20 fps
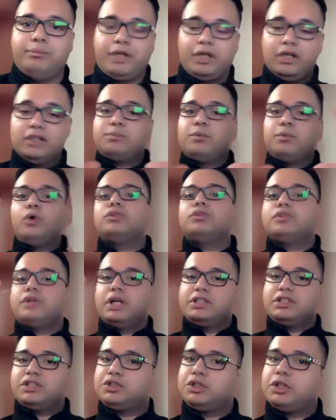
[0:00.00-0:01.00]
because both
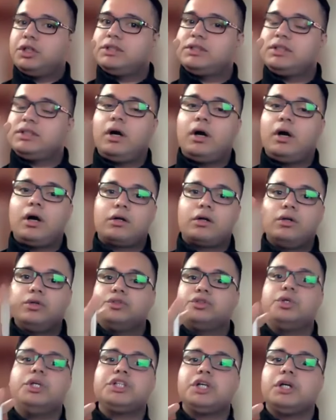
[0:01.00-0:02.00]
transistors are
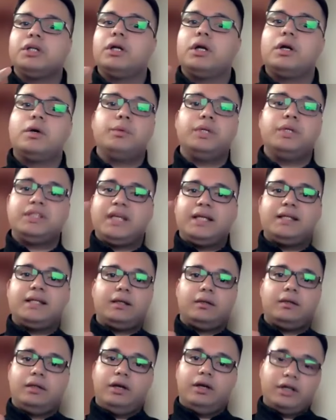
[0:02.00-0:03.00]
close to each other, we say
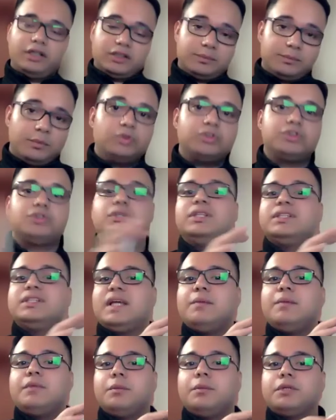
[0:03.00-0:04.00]
that they're exposed to the
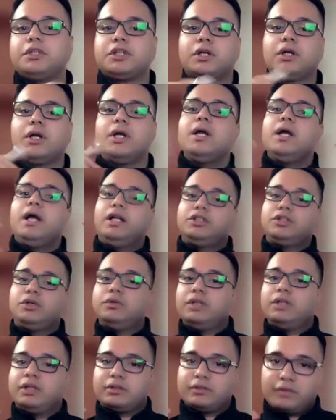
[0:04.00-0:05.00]
same temperature, and
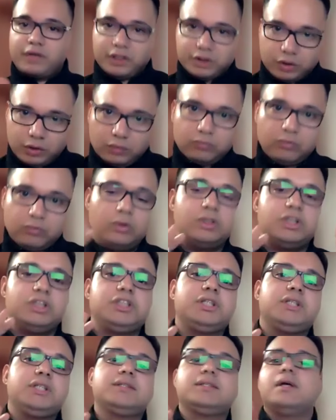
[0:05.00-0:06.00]
so their threshold
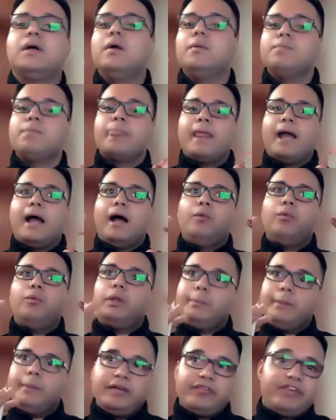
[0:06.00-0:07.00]
voltages
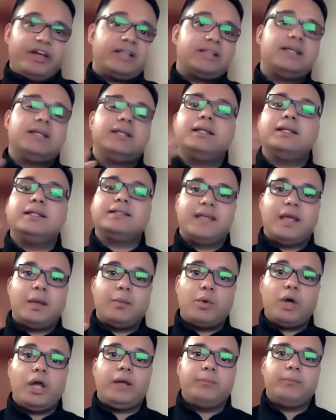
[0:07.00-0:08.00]
will be affected in the
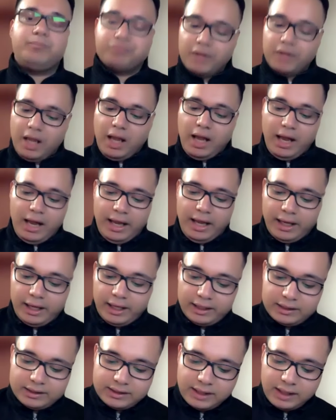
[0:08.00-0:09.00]
same way.
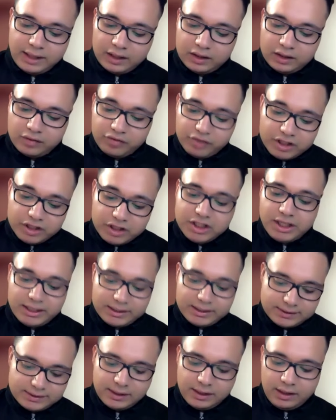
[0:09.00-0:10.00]
And the
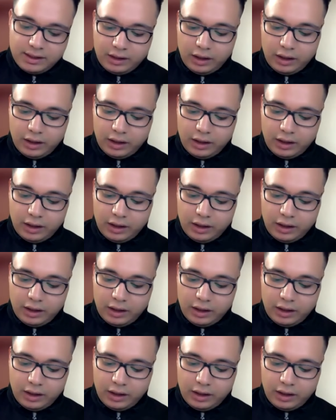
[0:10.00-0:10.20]
VGS